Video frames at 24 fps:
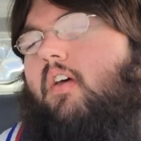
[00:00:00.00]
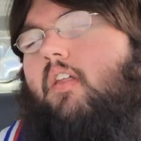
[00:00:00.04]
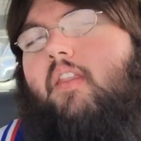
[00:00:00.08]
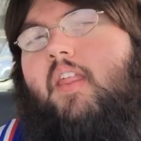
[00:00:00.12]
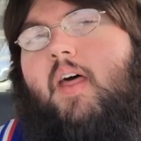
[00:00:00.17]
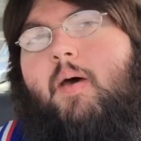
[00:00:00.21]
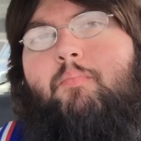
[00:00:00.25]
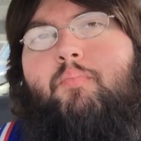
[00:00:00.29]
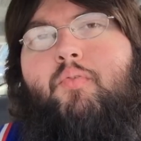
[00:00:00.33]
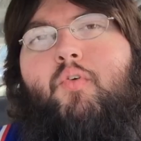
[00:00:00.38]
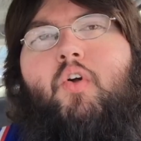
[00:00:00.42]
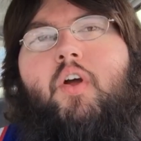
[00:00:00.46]

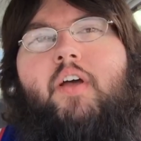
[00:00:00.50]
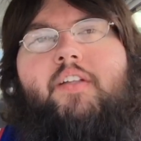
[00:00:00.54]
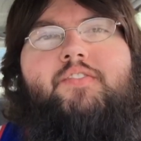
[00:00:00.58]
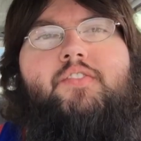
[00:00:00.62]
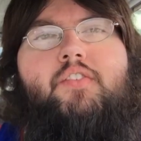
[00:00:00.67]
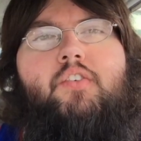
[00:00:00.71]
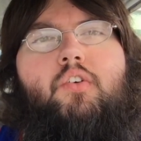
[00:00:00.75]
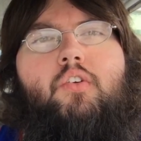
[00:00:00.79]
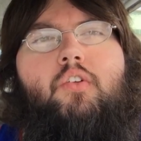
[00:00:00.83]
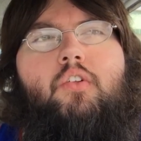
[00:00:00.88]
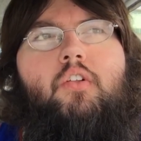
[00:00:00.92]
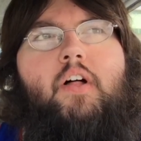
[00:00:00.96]
That
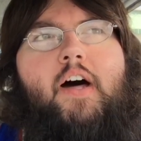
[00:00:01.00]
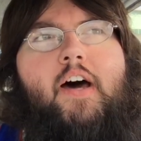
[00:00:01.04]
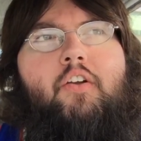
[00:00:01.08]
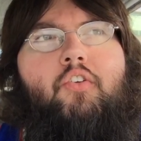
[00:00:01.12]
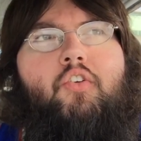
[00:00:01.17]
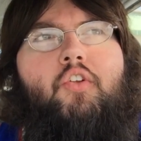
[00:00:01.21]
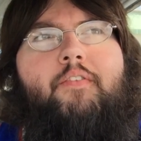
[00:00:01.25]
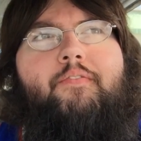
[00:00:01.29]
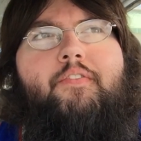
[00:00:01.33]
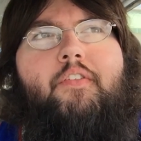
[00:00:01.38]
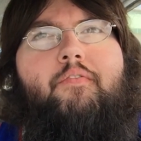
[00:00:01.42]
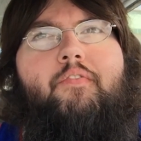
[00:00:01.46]
pretzel, I don't
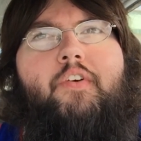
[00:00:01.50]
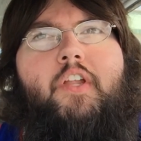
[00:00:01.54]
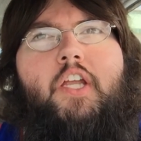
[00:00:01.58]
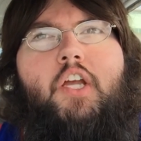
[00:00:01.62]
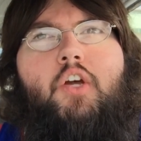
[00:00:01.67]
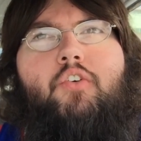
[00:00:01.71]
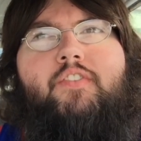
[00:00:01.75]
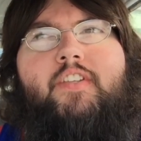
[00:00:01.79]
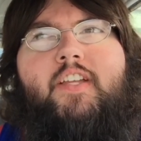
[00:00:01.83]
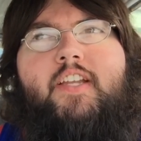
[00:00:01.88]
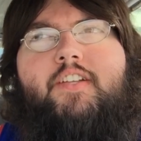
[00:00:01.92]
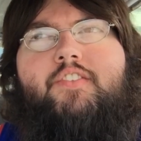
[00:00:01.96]
know if the
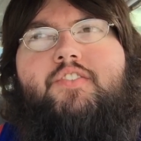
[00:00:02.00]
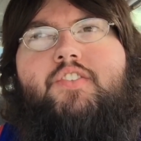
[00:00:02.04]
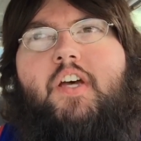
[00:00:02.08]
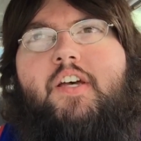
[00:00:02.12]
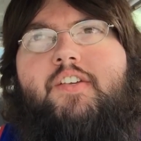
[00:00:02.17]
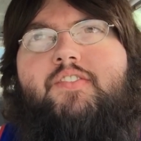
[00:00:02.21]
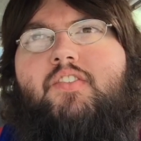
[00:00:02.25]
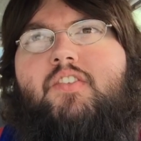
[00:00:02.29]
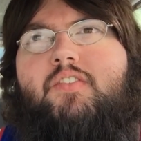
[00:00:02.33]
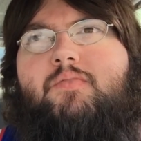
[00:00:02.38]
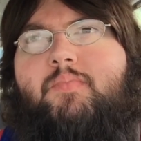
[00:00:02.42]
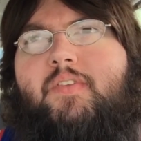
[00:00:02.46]
video did it
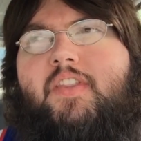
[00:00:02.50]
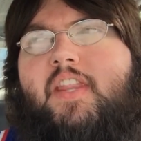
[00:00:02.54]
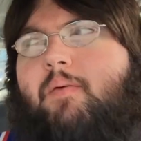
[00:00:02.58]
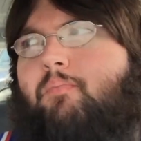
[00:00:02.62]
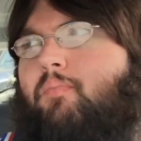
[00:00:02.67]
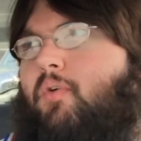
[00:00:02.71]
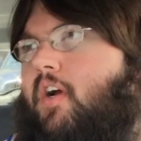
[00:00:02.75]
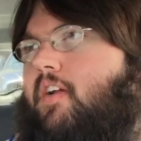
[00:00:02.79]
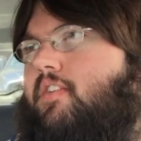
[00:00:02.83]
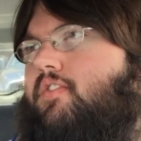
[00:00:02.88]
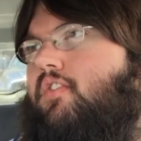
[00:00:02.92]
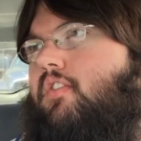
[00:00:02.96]
justice, but that
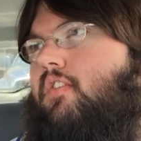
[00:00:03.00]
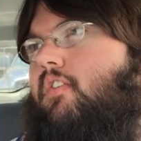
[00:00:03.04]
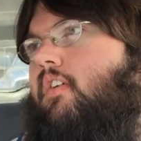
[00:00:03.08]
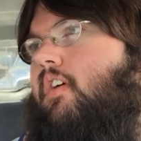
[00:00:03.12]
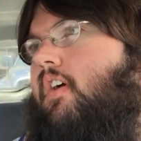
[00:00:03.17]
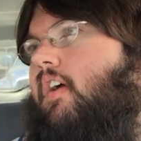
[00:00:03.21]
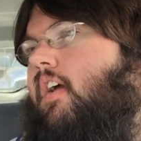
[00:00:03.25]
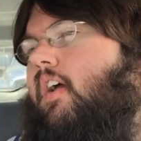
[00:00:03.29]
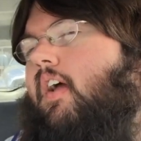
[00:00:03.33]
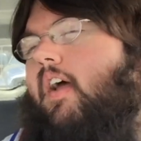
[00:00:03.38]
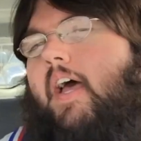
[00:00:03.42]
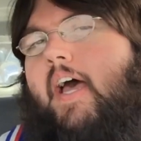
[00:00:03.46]
pretzel
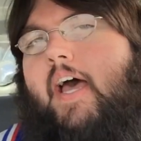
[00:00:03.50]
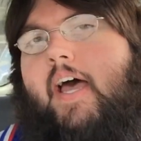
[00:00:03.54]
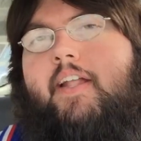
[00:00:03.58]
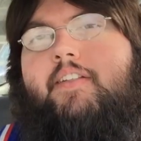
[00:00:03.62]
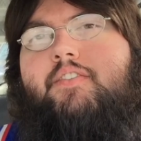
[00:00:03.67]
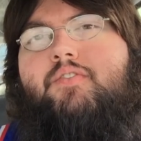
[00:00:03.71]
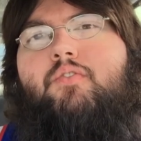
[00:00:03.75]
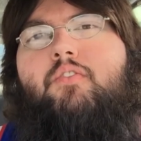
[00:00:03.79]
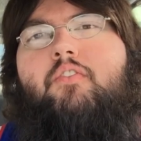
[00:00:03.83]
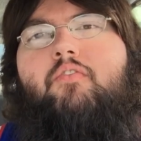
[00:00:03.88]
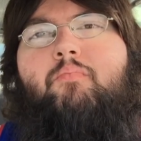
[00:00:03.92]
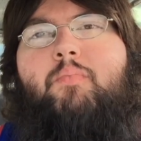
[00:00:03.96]
had
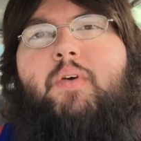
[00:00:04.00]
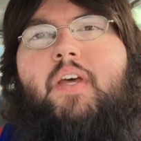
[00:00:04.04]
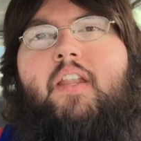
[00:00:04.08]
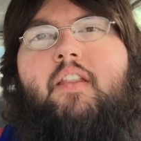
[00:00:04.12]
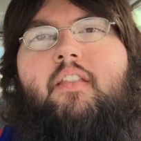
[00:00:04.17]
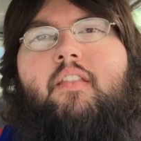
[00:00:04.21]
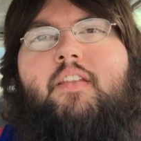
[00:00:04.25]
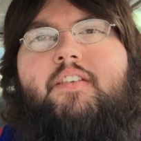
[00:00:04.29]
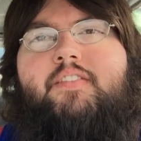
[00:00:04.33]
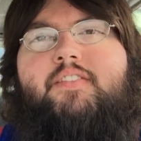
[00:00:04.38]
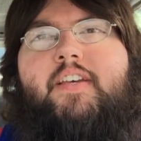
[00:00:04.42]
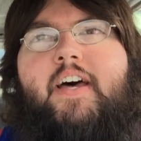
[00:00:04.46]
to have
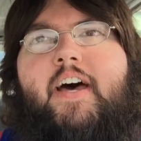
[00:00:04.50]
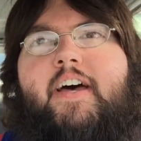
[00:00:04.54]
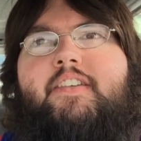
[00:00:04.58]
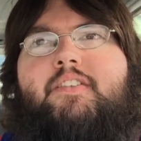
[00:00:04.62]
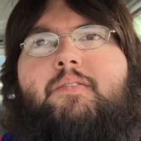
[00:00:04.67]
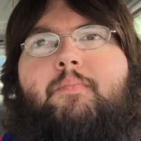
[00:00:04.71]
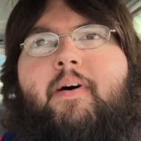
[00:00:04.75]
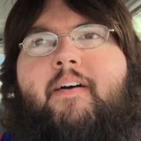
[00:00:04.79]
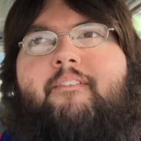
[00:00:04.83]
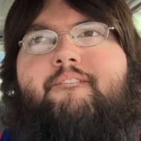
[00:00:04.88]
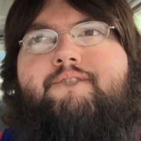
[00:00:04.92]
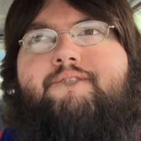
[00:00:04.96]
been the size
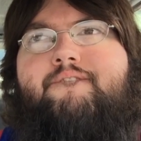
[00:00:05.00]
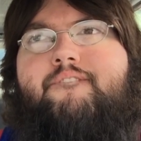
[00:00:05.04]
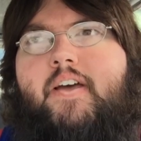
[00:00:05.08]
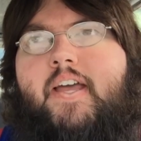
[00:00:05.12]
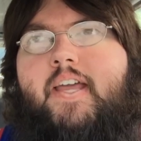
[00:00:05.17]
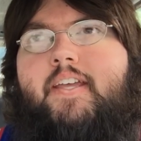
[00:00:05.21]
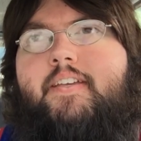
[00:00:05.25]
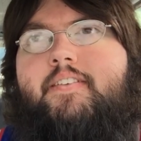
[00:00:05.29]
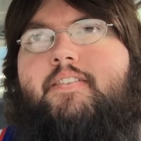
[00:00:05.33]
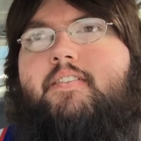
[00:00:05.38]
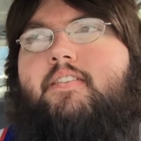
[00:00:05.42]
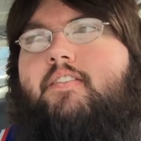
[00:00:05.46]
of my
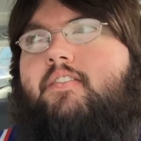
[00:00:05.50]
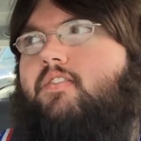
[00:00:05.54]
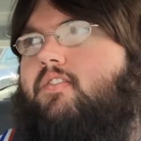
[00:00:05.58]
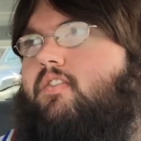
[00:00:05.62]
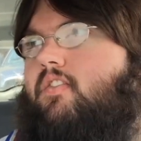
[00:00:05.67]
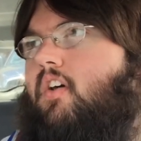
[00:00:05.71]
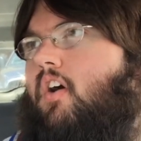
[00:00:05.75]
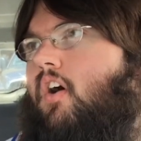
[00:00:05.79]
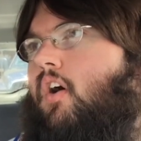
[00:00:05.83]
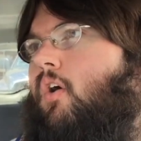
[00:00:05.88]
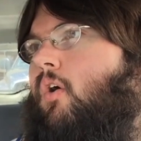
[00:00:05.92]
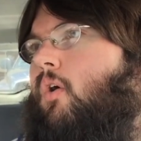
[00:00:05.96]
face.
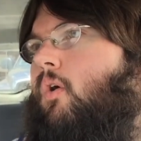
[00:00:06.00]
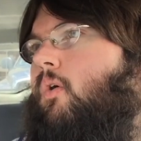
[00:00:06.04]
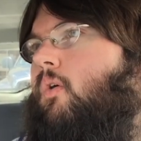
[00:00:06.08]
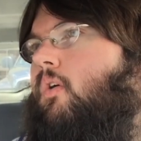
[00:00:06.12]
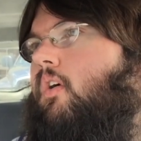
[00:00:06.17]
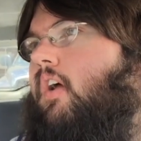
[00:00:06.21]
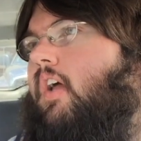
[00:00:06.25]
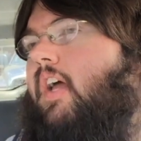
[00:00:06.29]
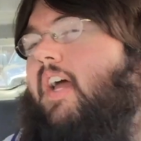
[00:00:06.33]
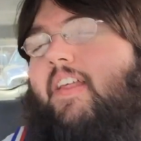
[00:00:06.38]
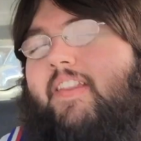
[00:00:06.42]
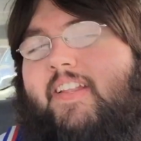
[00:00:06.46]
So,
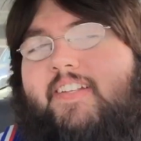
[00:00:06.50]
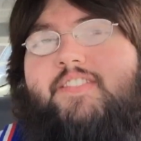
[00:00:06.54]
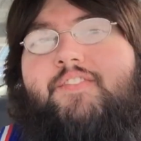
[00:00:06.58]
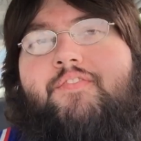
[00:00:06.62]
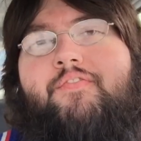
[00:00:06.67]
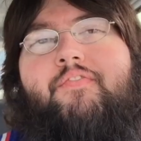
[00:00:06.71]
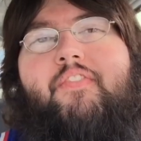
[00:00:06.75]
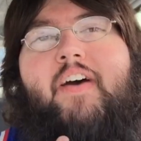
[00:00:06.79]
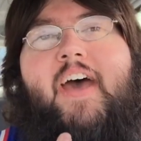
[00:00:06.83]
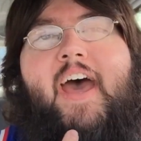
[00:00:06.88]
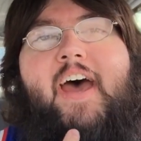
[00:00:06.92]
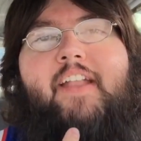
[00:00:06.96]
and that's a
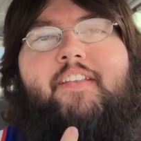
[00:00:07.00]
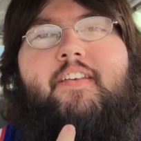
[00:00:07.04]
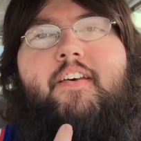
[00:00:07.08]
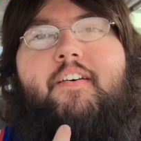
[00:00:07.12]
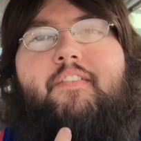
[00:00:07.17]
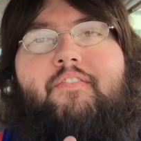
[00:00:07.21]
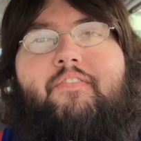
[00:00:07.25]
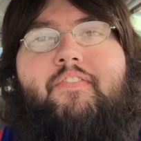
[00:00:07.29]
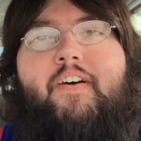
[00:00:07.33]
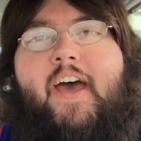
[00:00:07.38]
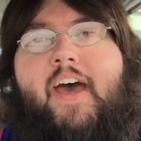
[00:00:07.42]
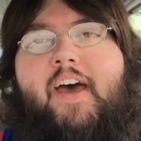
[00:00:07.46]
fat,
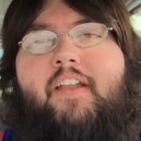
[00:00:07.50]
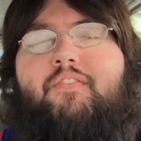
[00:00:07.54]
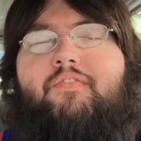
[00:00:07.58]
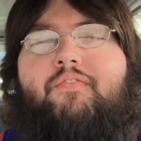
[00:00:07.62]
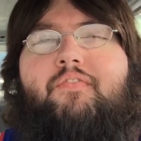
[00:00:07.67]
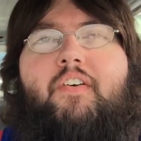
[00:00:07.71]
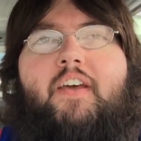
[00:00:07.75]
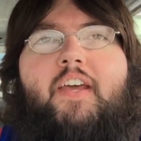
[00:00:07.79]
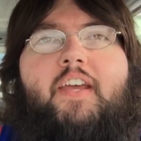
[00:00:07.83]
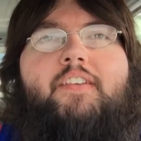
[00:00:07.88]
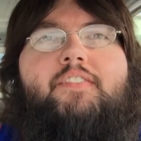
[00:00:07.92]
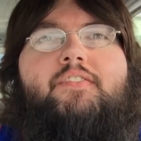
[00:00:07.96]
fat
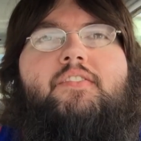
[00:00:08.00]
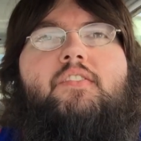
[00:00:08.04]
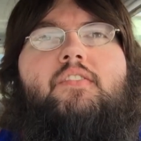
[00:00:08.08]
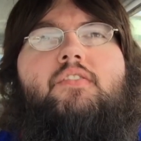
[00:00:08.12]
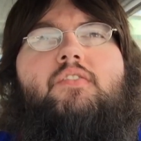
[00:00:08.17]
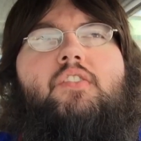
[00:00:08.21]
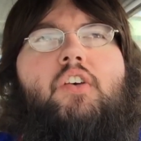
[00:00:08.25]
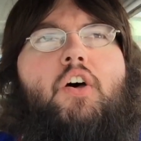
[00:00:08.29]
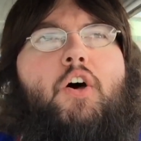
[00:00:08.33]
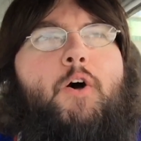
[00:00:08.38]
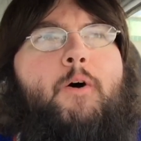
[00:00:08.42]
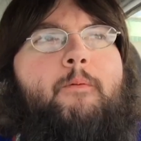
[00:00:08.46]
face.
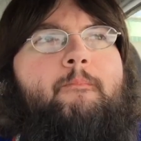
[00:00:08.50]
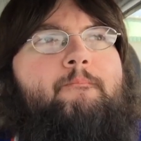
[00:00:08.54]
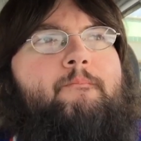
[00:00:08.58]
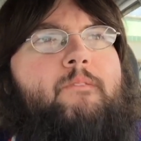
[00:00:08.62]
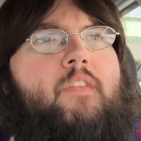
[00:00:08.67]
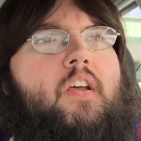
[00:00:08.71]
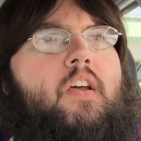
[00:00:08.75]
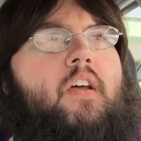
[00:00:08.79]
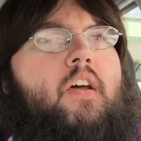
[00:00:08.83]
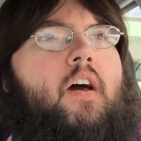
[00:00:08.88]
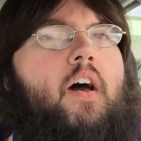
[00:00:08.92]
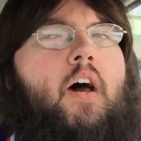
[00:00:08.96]
So,
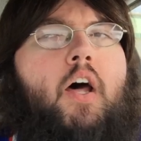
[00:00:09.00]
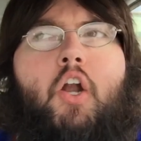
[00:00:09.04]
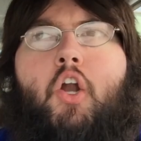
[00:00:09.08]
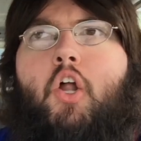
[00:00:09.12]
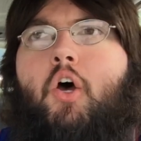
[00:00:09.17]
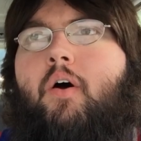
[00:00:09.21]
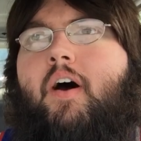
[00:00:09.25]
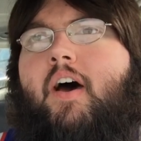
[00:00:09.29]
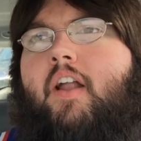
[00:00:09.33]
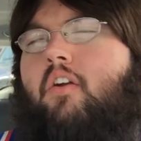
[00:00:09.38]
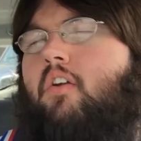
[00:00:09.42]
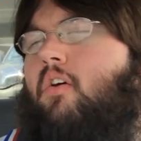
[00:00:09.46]
I don't
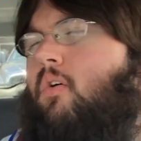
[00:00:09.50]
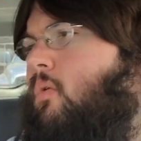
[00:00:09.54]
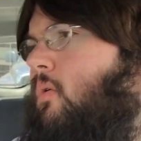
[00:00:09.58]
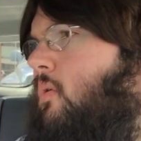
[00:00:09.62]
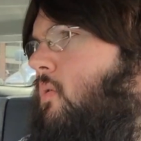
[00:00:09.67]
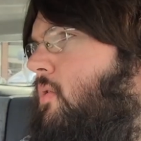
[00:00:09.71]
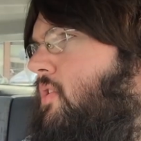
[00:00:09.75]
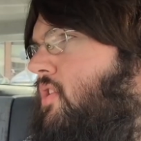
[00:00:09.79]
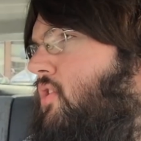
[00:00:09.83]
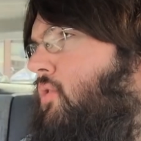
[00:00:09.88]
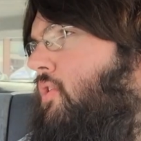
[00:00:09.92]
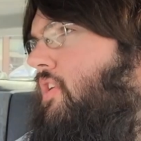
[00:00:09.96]
know. I don't know what
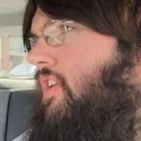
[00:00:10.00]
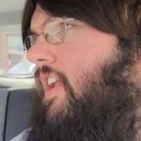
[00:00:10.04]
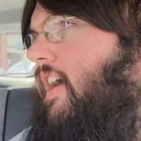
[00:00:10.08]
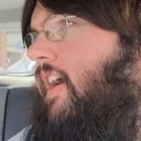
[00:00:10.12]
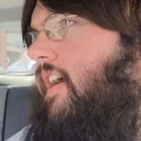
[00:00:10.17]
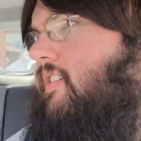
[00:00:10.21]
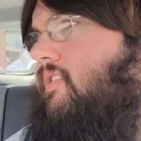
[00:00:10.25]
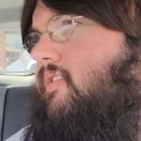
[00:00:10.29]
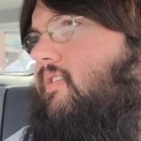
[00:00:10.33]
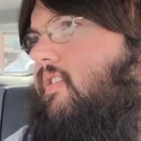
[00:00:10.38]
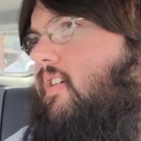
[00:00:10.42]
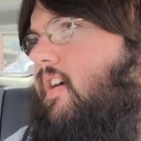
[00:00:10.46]
we're doing
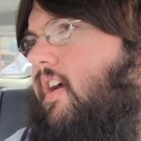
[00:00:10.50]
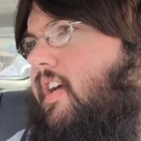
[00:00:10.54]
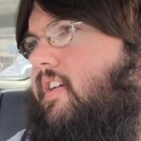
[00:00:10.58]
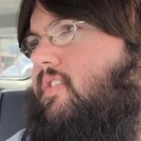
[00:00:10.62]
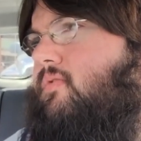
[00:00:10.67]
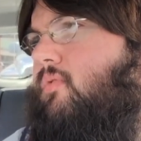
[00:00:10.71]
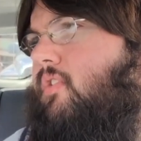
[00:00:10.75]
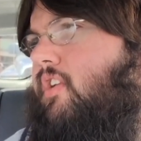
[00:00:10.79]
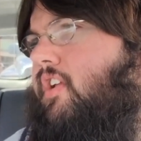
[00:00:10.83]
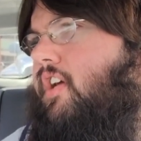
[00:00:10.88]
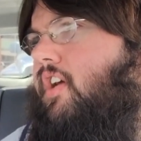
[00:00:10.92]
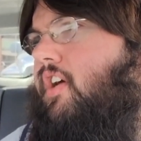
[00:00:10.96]
next. I
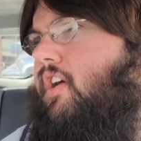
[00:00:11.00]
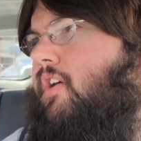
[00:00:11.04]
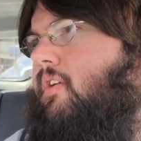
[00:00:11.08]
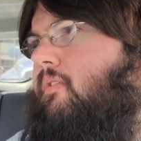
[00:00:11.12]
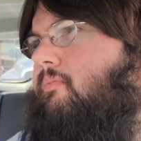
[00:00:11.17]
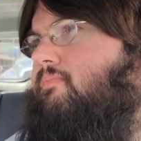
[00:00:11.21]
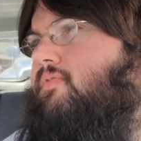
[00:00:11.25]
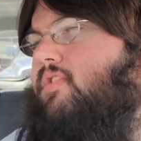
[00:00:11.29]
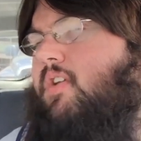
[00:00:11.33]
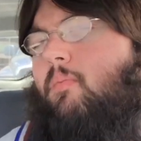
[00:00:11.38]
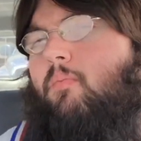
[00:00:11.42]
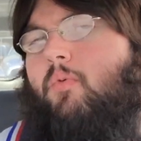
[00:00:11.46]
guess we're going to go
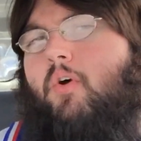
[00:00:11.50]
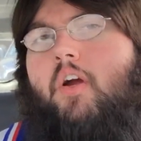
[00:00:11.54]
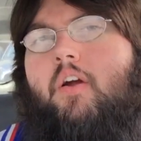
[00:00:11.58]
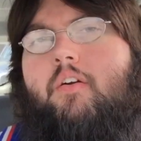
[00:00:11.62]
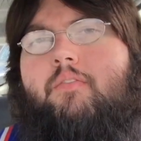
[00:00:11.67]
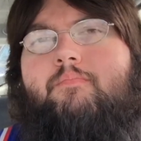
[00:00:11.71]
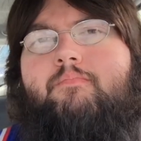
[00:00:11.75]
somewhere.